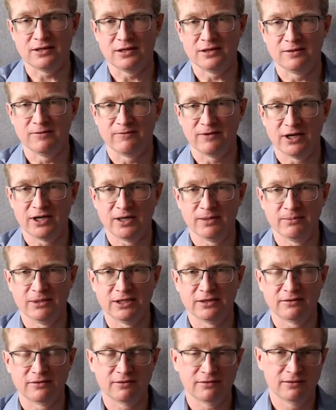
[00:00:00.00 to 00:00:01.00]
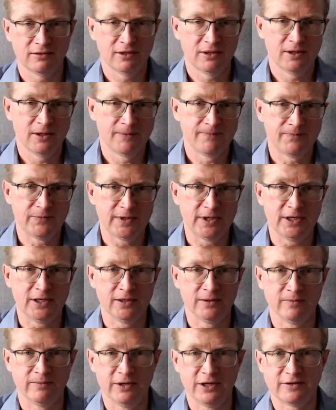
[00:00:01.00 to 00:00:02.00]
environment
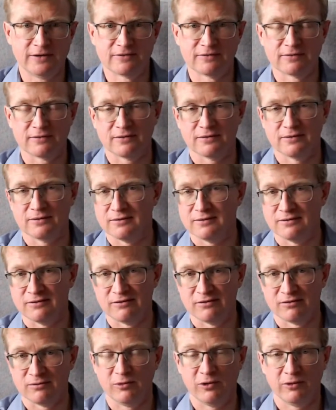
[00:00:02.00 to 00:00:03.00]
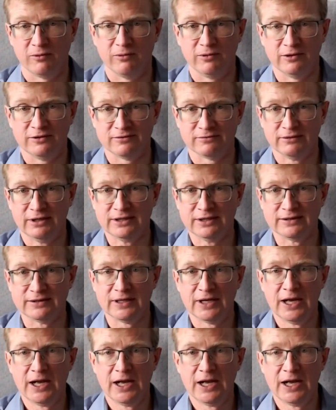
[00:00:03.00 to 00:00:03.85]
in which this book was written.